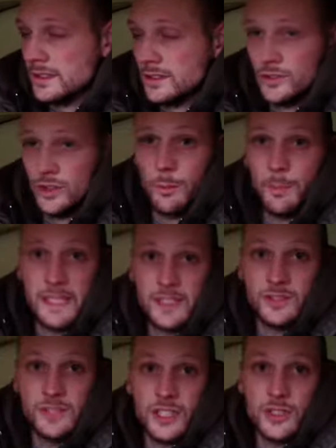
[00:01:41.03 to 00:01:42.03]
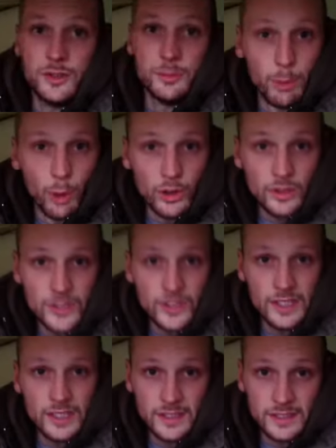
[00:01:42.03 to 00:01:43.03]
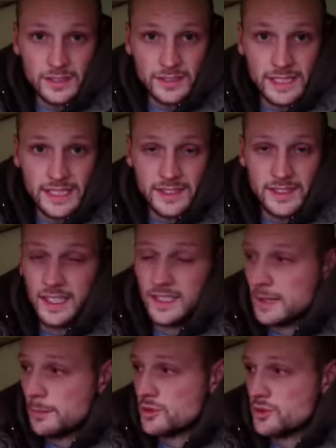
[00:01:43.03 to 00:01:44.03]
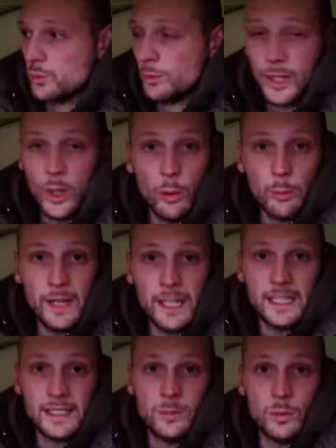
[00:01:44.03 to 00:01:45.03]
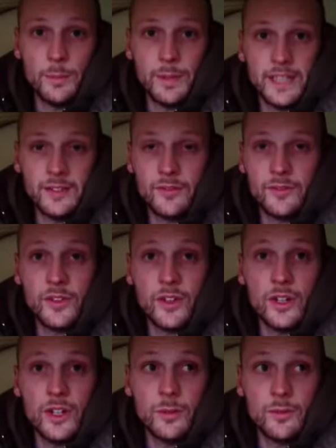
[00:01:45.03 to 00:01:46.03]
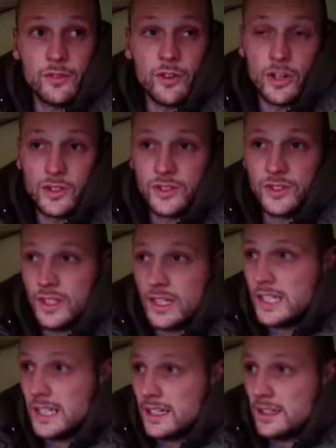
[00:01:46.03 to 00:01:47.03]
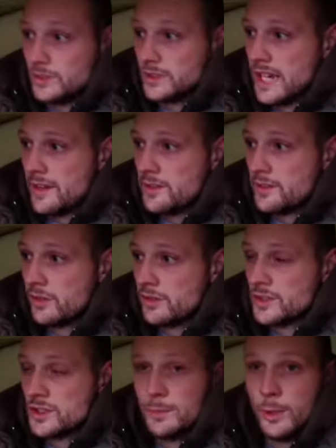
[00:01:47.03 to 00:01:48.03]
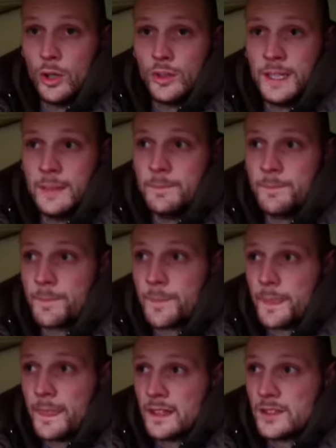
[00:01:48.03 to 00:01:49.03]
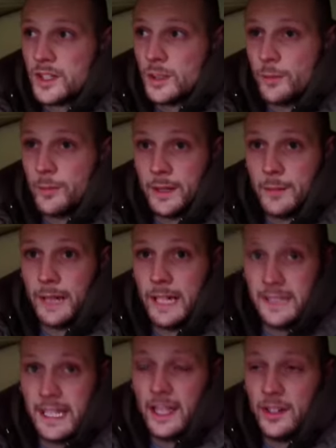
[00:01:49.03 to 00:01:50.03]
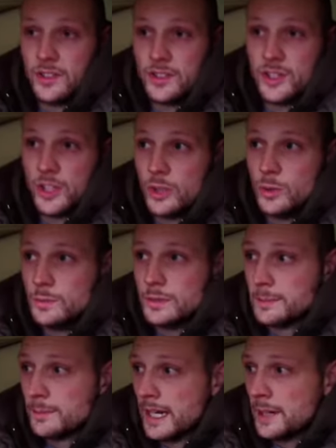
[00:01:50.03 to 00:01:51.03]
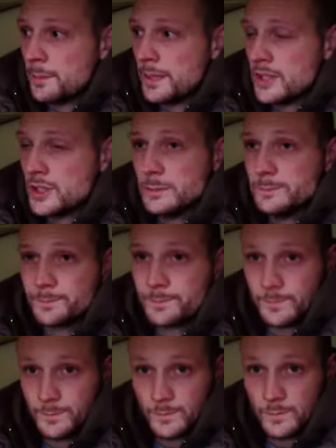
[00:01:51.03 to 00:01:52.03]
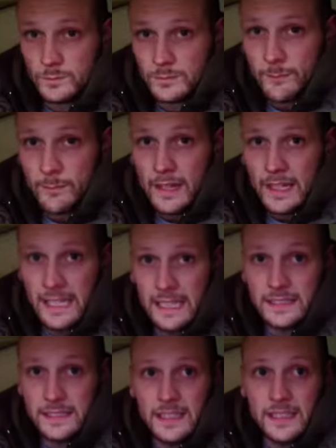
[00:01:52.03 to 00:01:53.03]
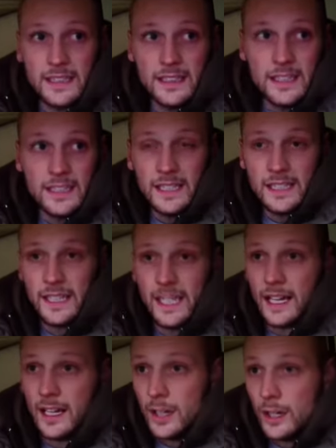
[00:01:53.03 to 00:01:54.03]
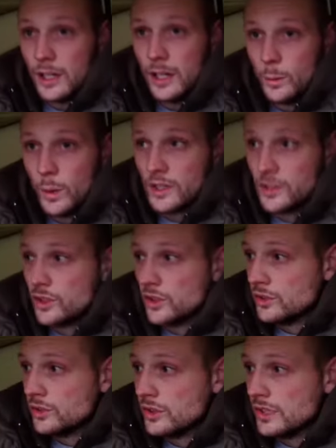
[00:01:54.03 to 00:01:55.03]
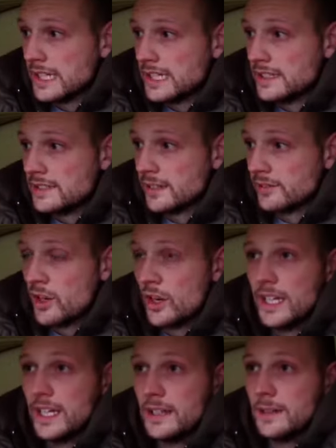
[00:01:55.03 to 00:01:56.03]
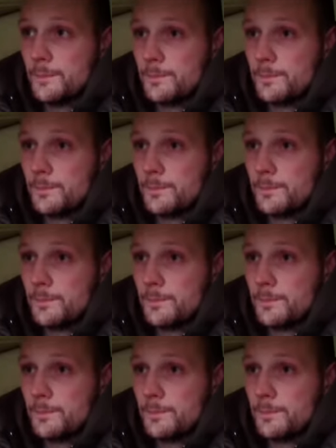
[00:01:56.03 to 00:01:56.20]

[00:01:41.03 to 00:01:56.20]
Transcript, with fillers: not best conditions, but at least the temperatures will be up and there won't be any fr uh, frosts. There was a heavy frost this morning, so I picked the better night of the two, in my opinion. And uh, yeah, what I've done is I've got here,